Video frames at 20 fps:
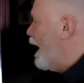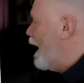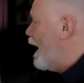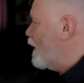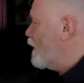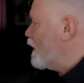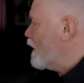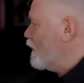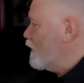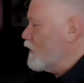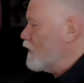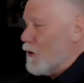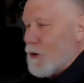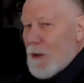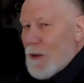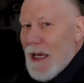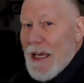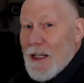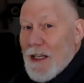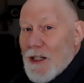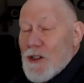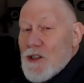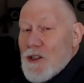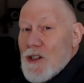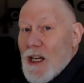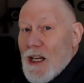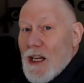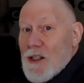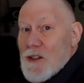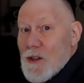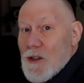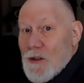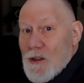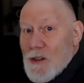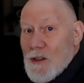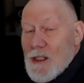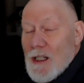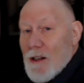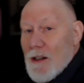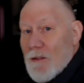how can you energize
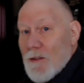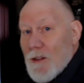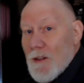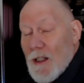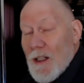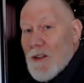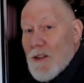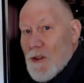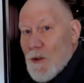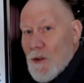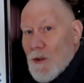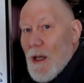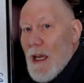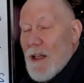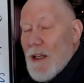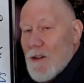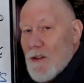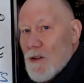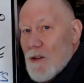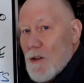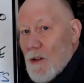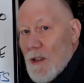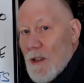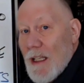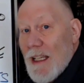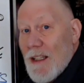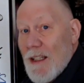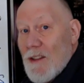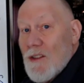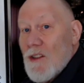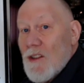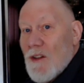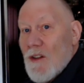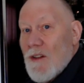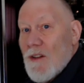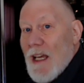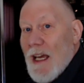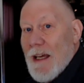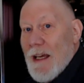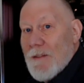yourself to enter into
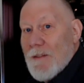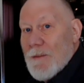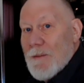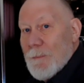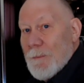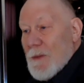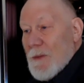that?